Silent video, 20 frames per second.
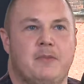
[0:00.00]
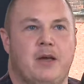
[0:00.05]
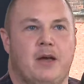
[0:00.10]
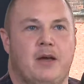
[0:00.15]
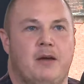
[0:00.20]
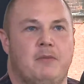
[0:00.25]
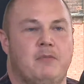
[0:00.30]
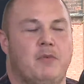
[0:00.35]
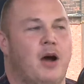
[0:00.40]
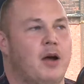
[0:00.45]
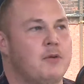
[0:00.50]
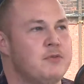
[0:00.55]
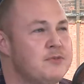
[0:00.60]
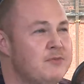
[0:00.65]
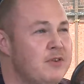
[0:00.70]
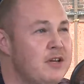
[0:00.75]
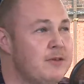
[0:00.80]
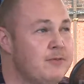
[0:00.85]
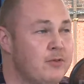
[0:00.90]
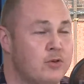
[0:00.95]
I was
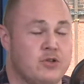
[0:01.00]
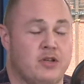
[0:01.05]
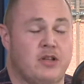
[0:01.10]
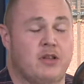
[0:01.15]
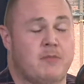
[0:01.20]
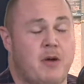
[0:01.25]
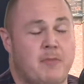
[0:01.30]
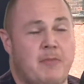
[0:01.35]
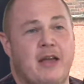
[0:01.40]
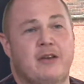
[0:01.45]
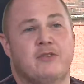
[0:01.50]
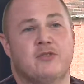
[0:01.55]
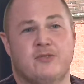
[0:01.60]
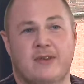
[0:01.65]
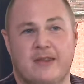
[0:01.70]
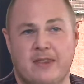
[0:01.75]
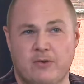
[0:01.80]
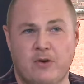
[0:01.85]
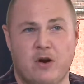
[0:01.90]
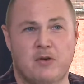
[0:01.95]
really fortunate that my parents ran
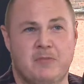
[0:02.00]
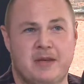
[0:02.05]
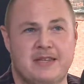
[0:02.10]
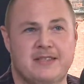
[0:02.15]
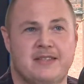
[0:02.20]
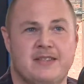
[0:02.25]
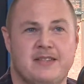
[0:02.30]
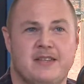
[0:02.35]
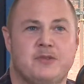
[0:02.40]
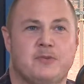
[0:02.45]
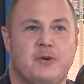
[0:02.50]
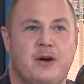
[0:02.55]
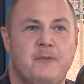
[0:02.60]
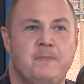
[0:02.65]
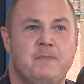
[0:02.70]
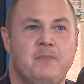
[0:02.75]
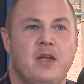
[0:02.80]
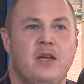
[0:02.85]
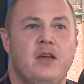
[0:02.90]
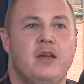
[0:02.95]
their own business as well,